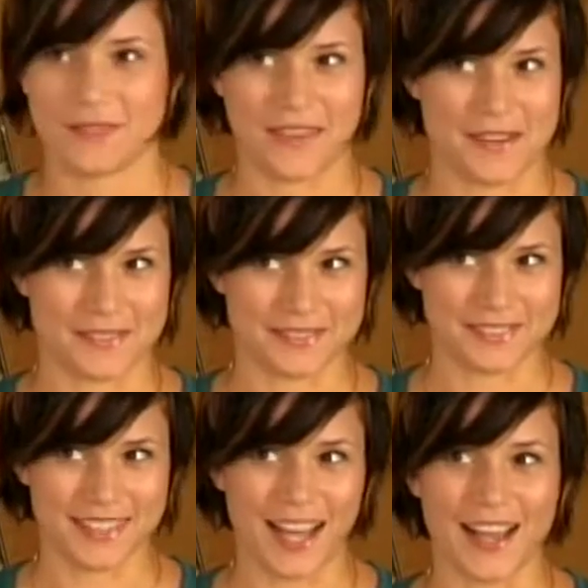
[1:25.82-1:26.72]
No.
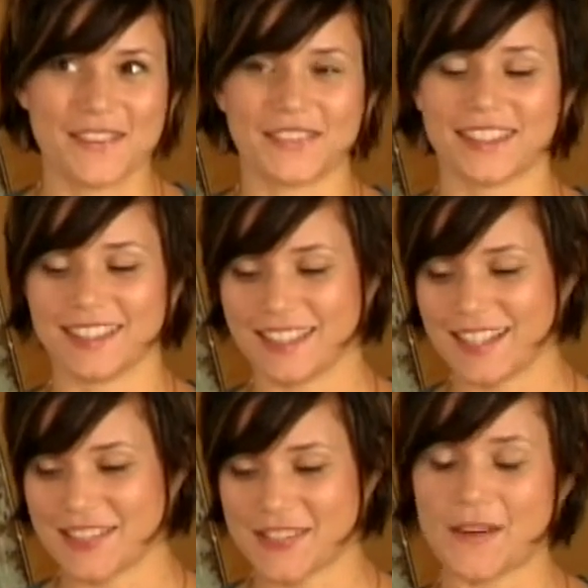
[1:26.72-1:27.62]
I've
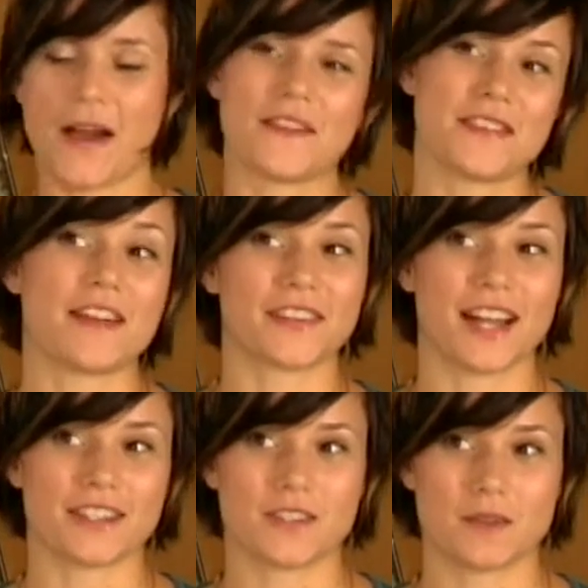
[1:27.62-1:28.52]
never
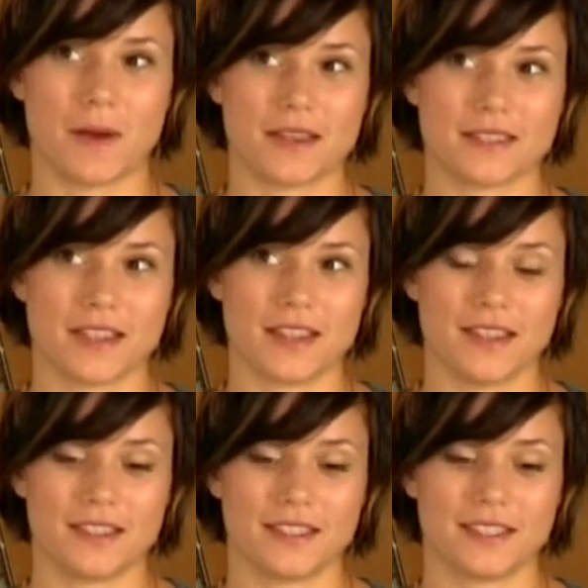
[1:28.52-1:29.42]
had tuna pasta,
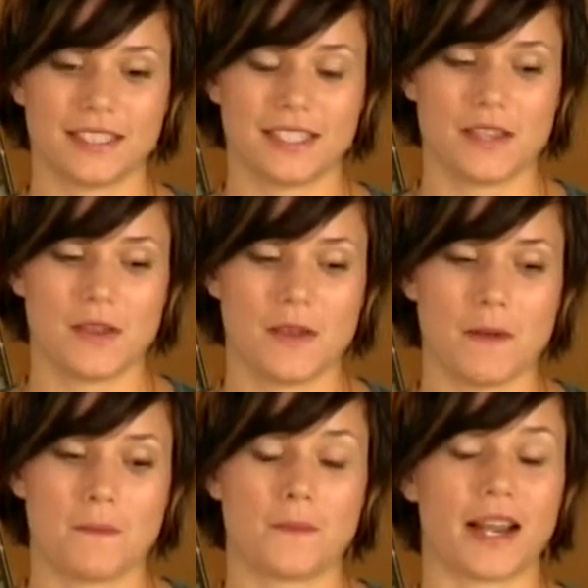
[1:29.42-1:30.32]

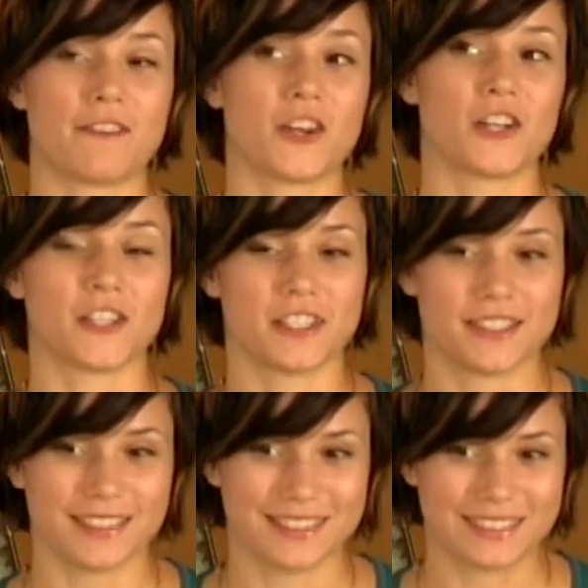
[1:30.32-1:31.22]
but I've
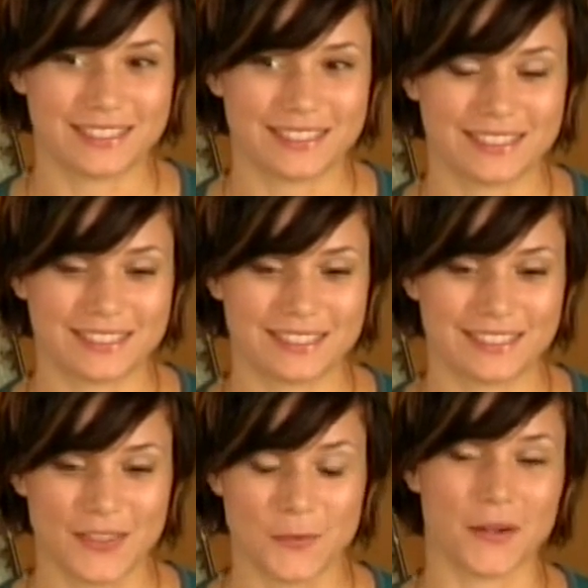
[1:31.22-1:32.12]
heard
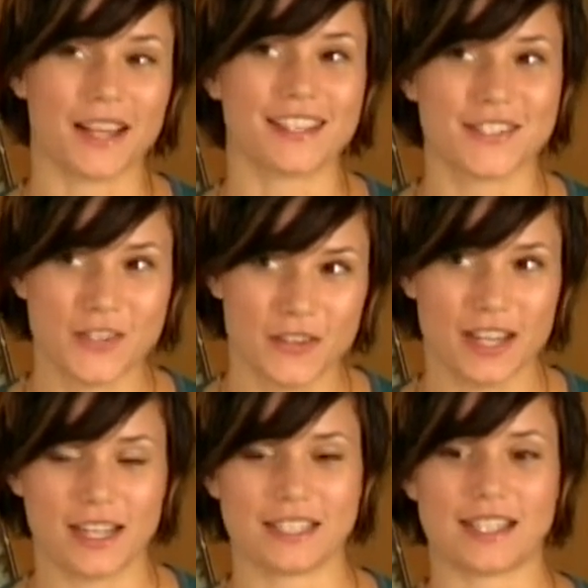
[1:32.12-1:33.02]
the word on the
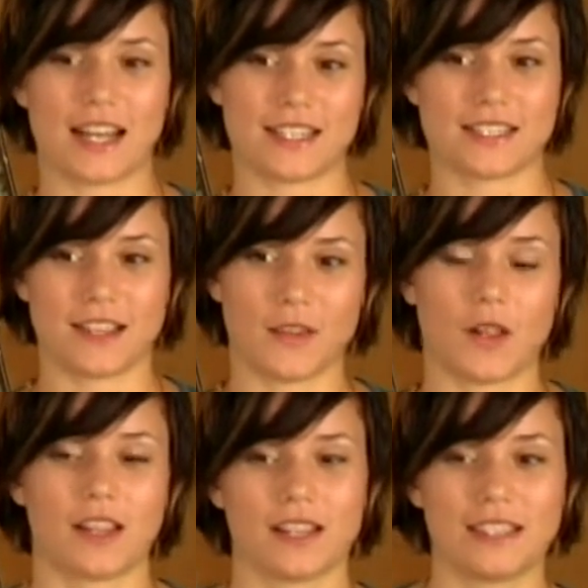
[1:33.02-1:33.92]
street is that it's a
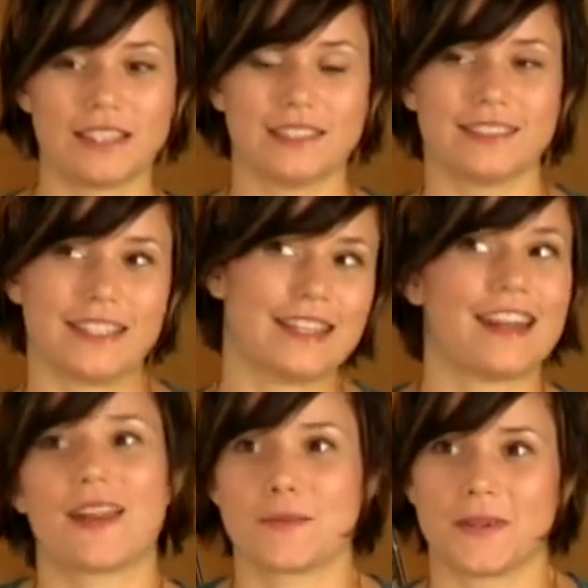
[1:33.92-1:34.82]
little
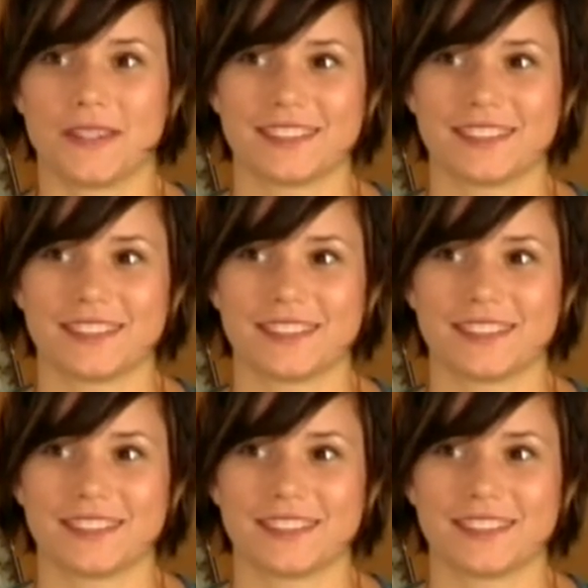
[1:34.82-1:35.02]
inedible.